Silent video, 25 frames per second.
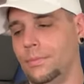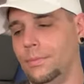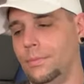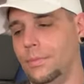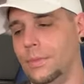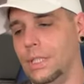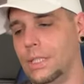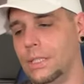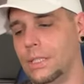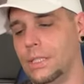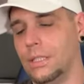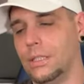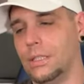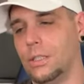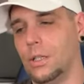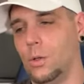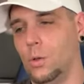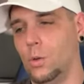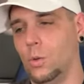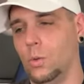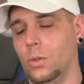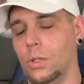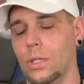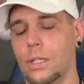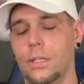This is
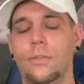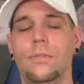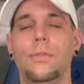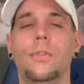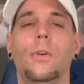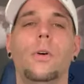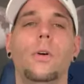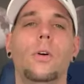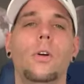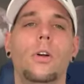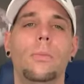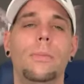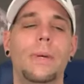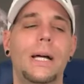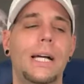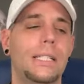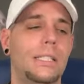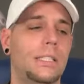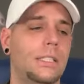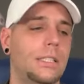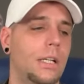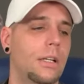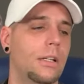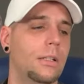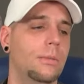only for my
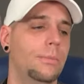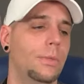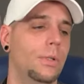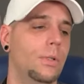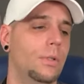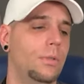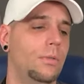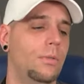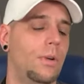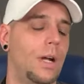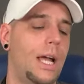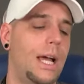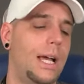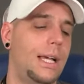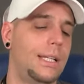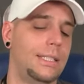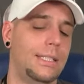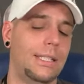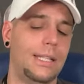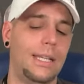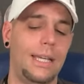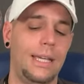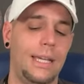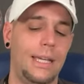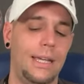Sun, Moon,
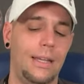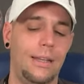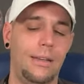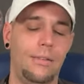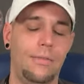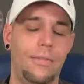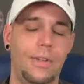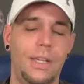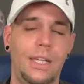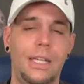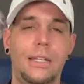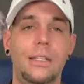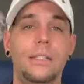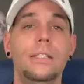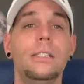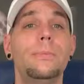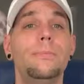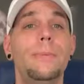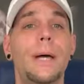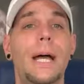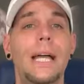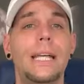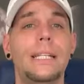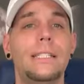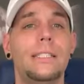Rising, and Venus
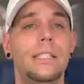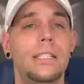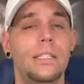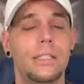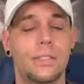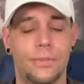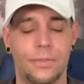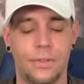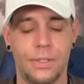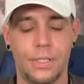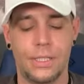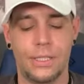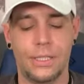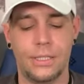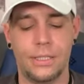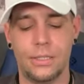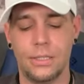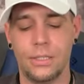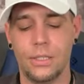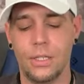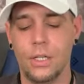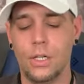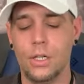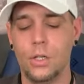Pisces friends